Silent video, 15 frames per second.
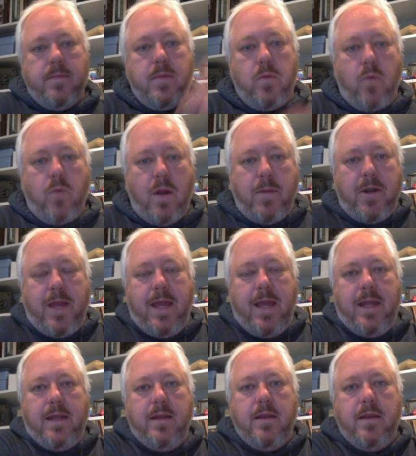Robert
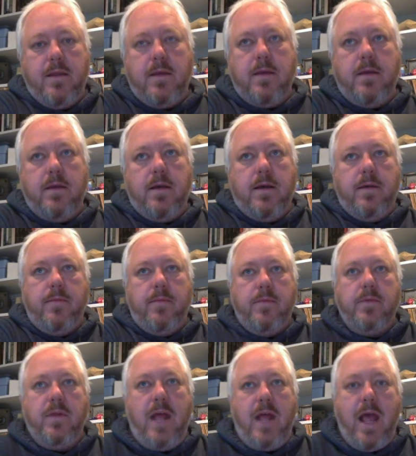Hayden,
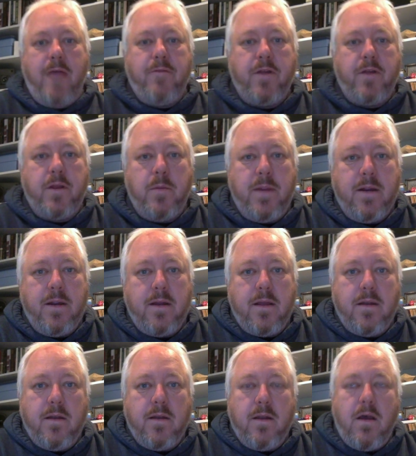
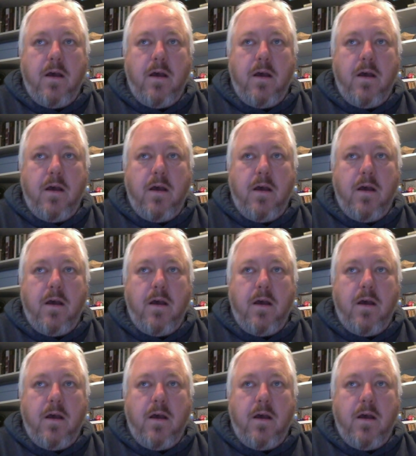African-American